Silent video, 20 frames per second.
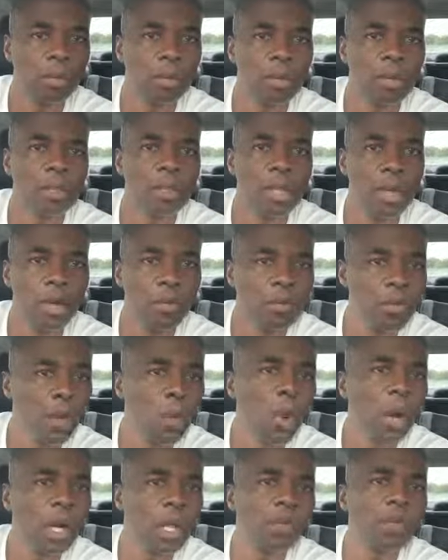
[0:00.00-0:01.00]
So if you're
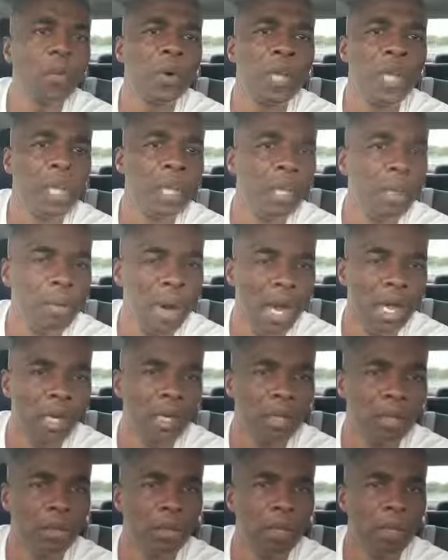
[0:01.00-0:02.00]
working for
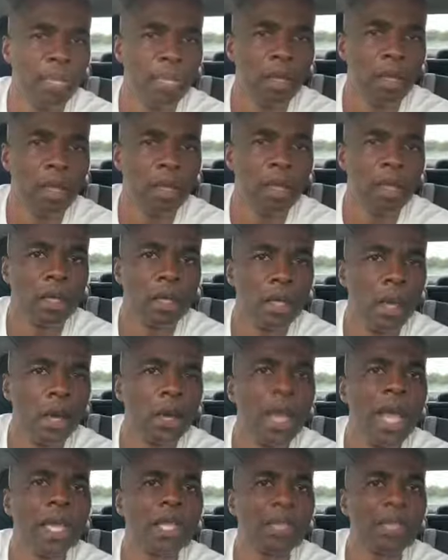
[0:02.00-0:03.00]
anybody,
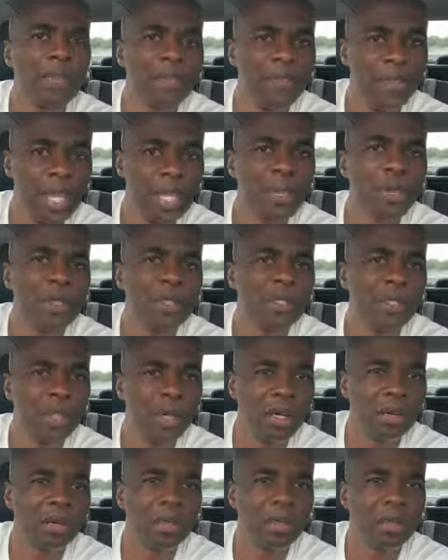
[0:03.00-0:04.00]
learn how to defend
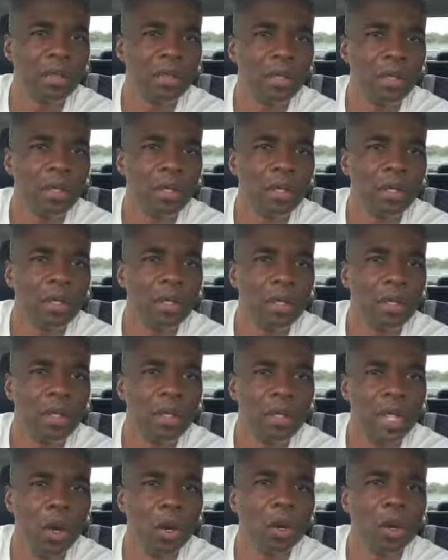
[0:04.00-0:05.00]
yourself.
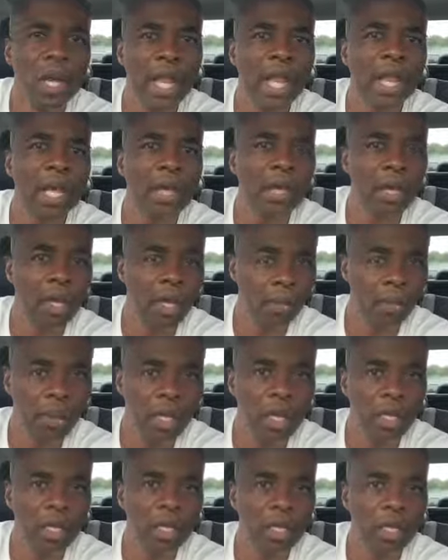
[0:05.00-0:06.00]
Don't let a
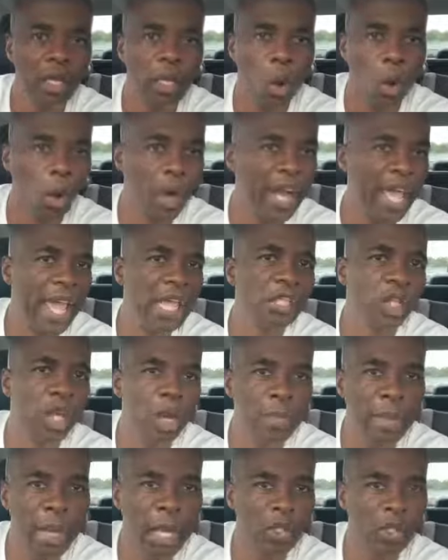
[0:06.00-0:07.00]
company or an
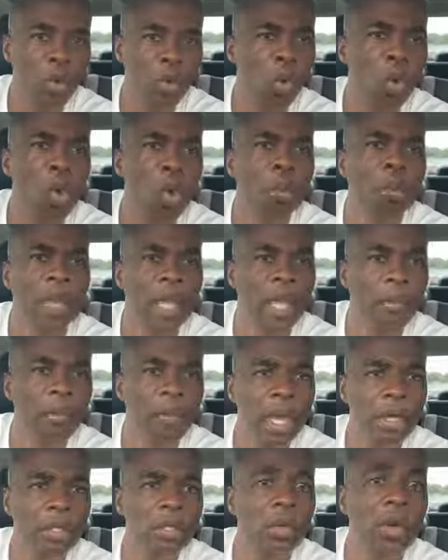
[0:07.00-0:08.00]
HR manager or a plant
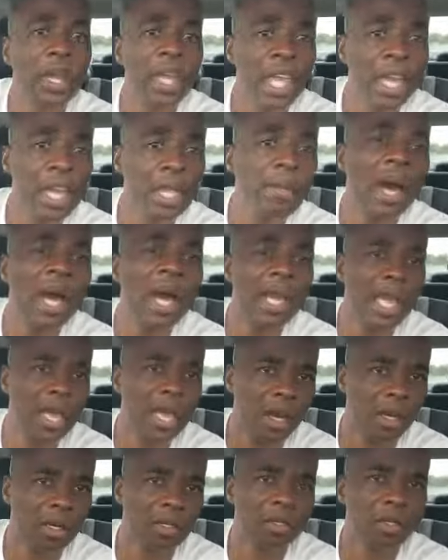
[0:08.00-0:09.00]
manager or anybody
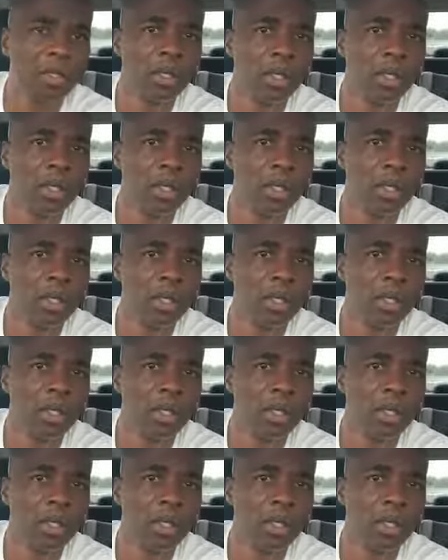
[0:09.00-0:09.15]
else